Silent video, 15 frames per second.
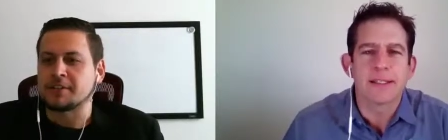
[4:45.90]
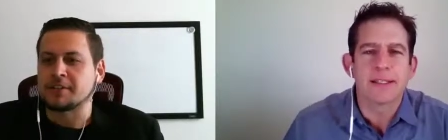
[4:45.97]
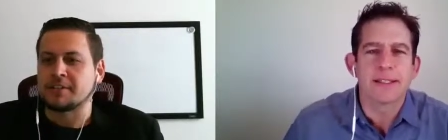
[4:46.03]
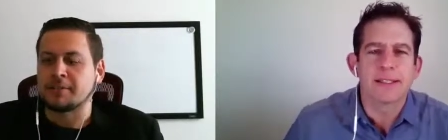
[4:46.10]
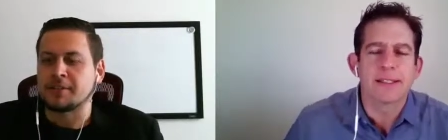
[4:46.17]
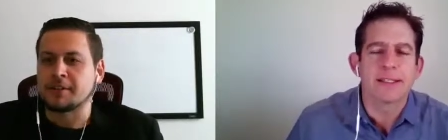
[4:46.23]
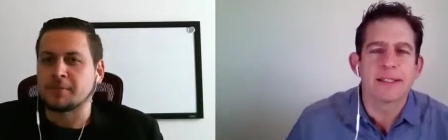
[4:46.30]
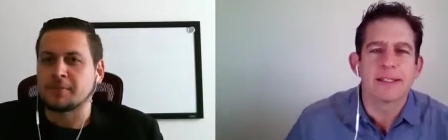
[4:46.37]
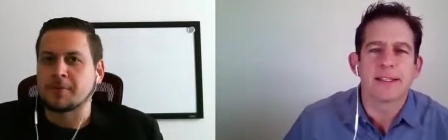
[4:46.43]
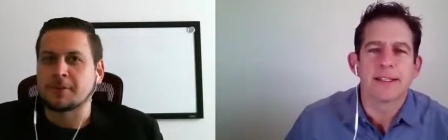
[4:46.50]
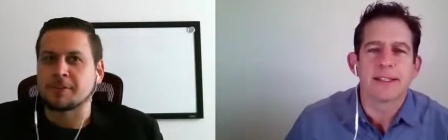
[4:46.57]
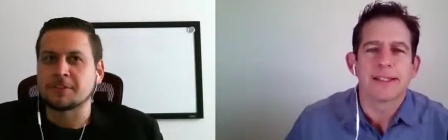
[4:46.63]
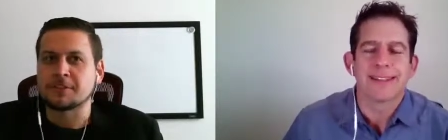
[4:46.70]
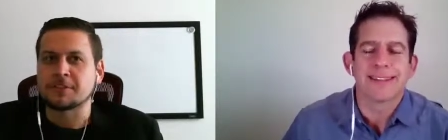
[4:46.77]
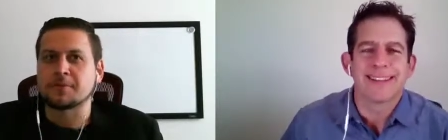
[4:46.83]
Speaker 1: at some of the other
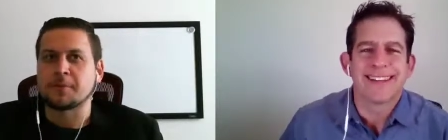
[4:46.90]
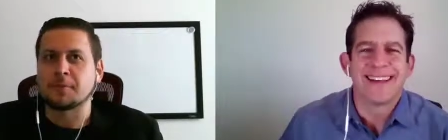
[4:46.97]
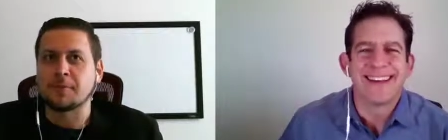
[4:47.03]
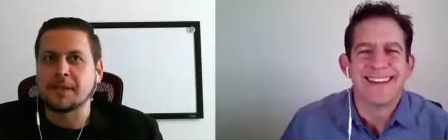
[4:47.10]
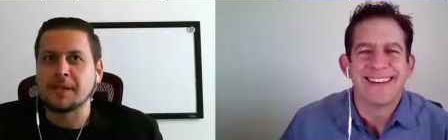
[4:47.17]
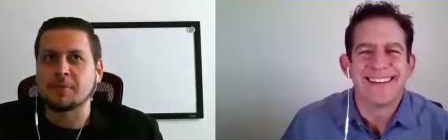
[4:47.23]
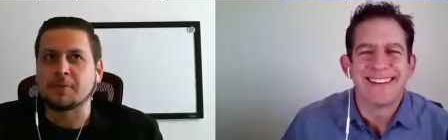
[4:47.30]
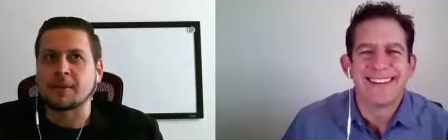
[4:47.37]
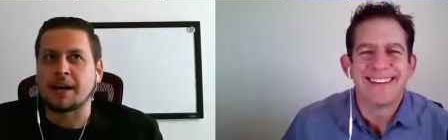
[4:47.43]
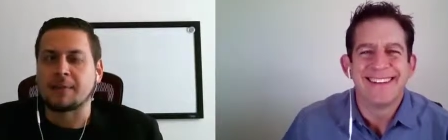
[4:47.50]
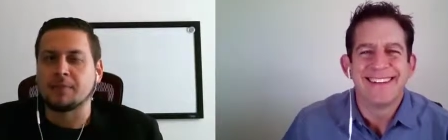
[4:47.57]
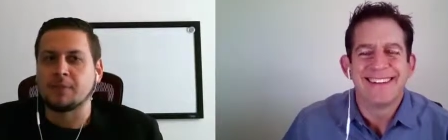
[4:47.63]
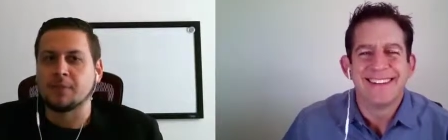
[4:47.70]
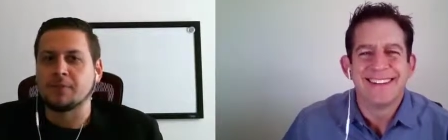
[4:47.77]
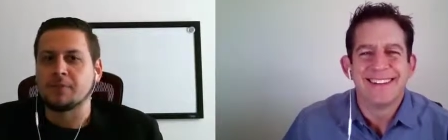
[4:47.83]
brokerages. For me, when I
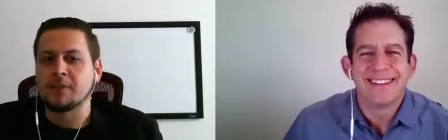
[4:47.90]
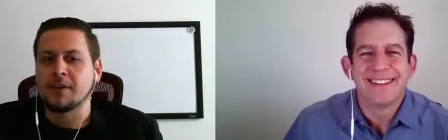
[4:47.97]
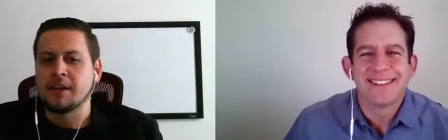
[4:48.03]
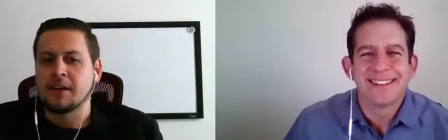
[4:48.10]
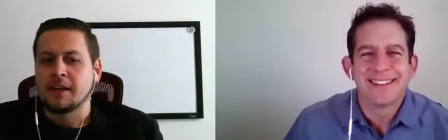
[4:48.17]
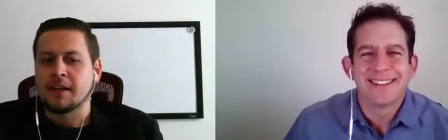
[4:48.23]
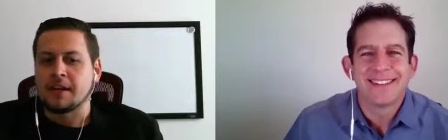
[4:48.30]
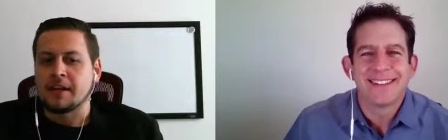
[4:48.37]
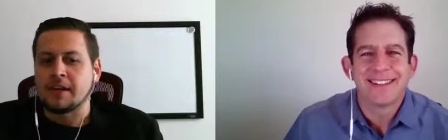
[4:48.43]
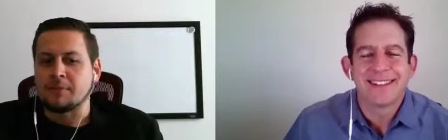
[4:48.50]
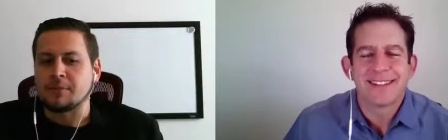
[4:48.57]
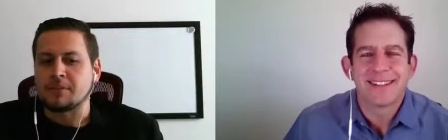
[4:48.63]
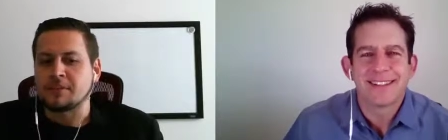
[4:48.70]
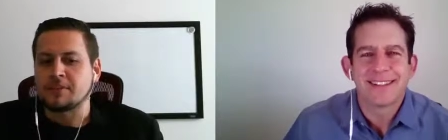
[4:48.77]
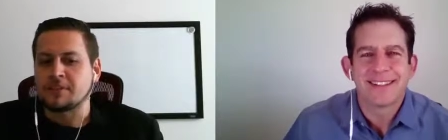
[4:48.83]
moved, it
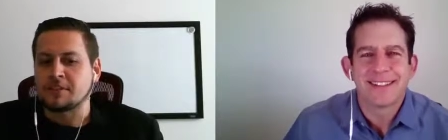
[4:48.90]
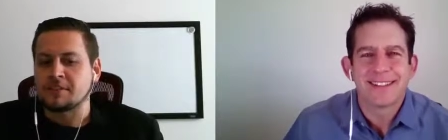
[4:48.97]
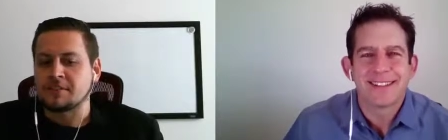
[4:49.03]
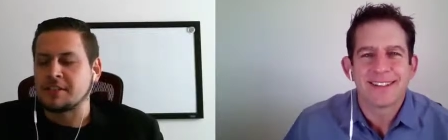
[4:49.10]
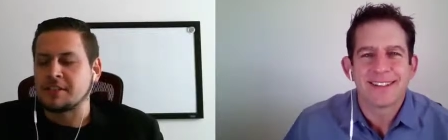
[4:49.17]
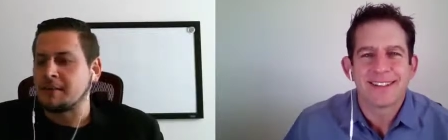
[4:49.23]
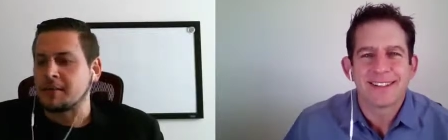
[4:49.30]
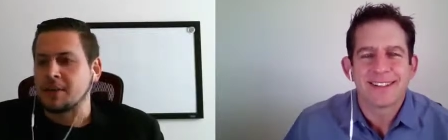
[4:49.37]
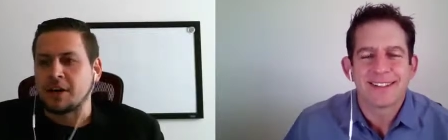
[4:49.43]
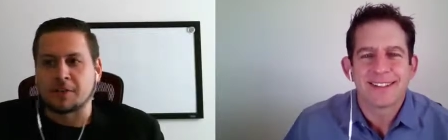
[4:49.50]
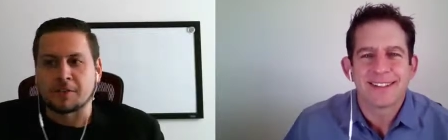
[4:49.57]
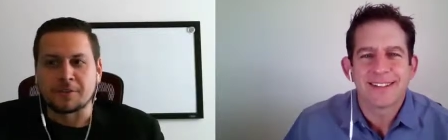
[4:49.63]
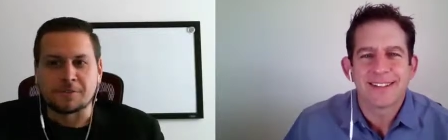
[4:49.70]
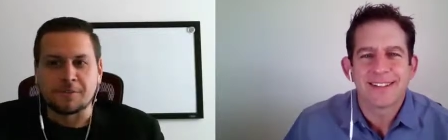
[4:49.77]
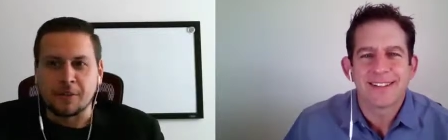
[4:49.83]
was just team
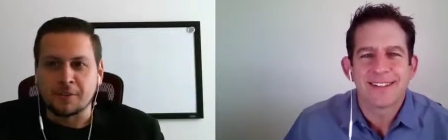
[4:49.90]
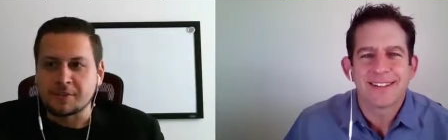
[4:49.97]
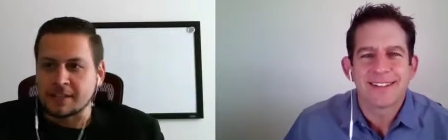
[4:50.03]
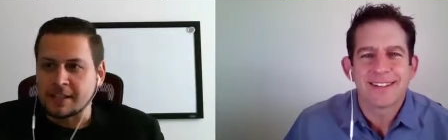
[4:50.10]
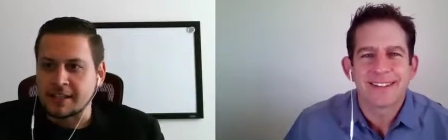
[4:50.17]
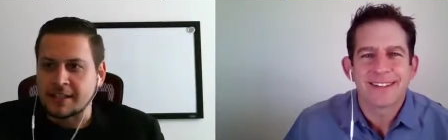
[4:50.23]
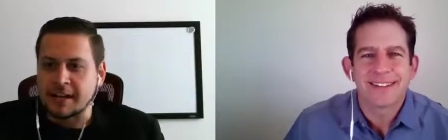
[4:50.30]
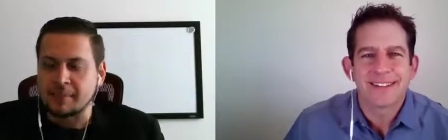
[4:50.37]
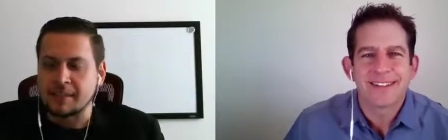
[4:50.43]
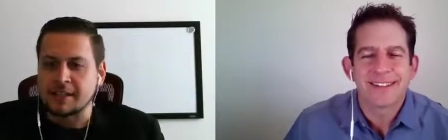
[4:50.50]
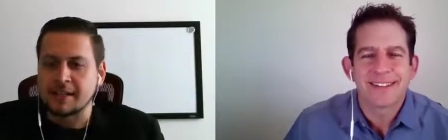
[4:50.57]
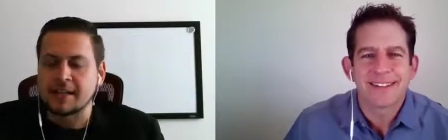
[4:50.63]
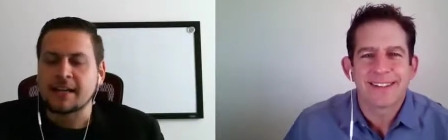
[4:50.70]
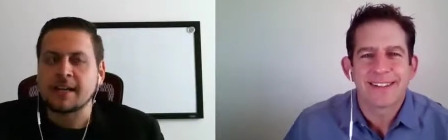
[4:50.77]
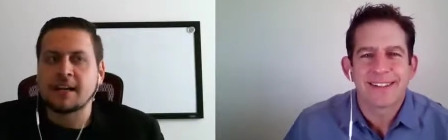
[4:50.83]
colors mostly. I
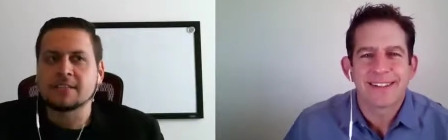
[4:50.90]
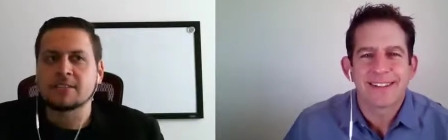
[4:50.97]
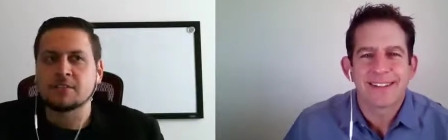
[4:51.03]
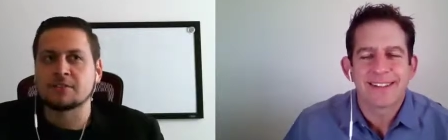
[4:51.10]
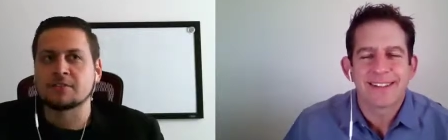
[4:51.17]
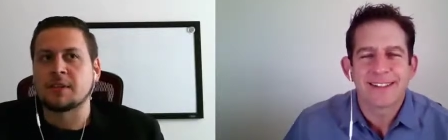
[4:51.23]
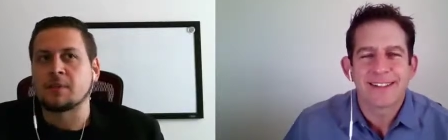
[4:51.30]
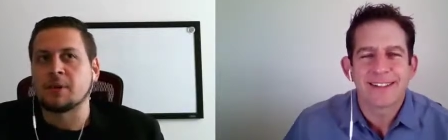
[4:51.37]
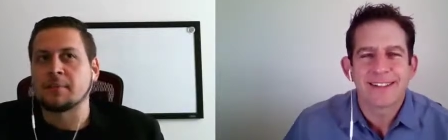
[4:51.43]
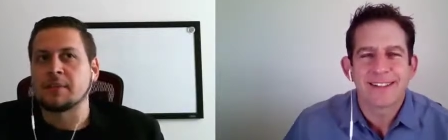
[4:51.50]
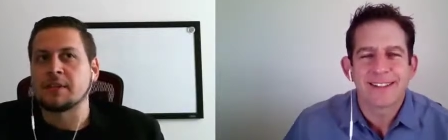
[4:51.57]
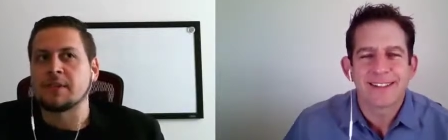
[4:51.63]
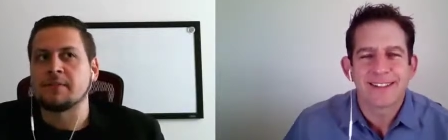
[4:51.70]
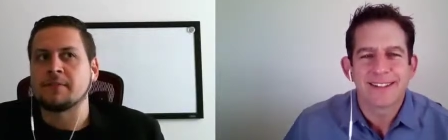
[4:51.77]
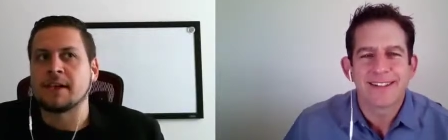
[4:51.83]
mean, and, I still somewhat
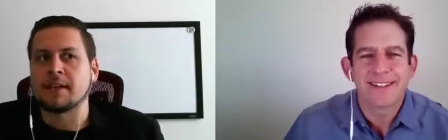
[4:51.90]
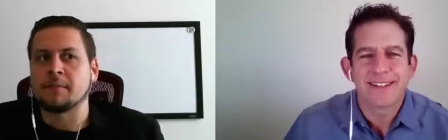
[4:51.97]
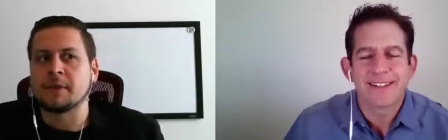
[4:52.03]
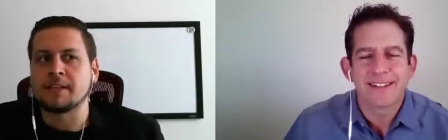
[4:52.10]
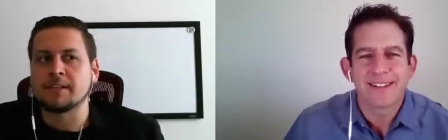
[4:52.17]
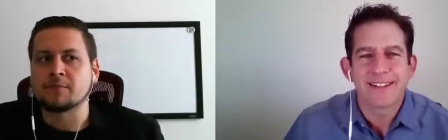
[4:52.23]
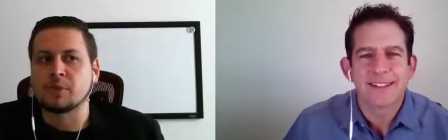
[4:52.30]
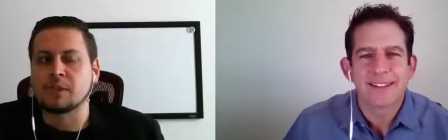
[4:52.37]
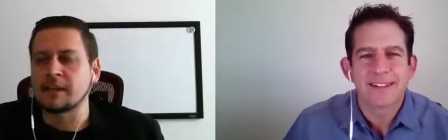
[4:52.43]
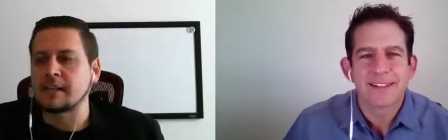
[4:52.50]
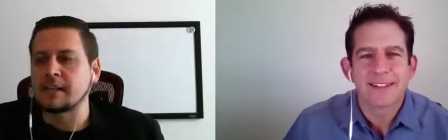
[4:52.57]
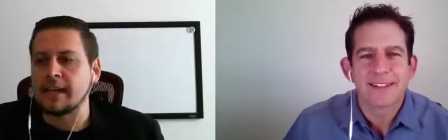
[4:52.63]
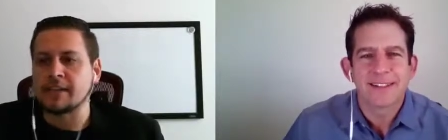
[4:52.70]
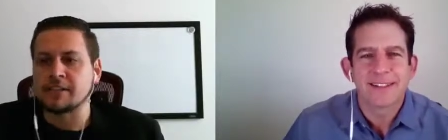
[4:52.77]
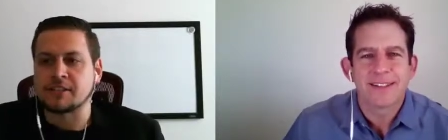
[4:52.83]
believe that. I mean, it's really
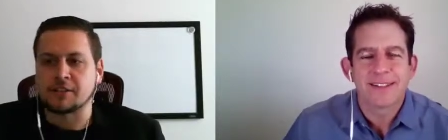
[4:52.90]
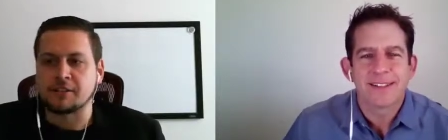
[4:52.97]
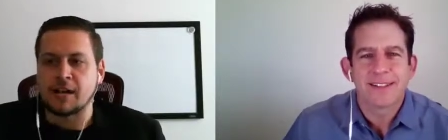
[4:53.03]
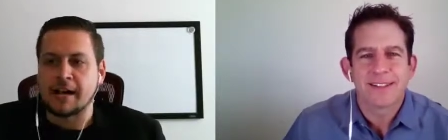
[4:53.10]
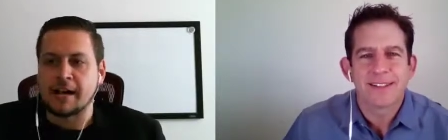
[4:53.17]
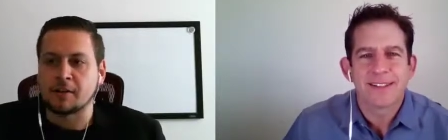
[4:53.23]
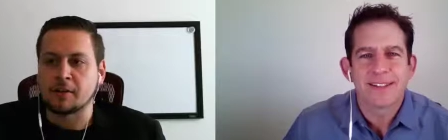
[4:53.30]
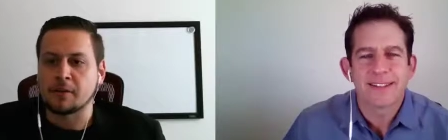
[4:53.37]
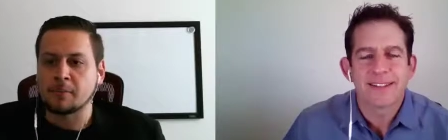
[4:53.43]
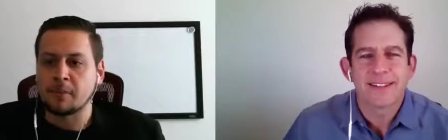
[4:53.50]
the agent you hire.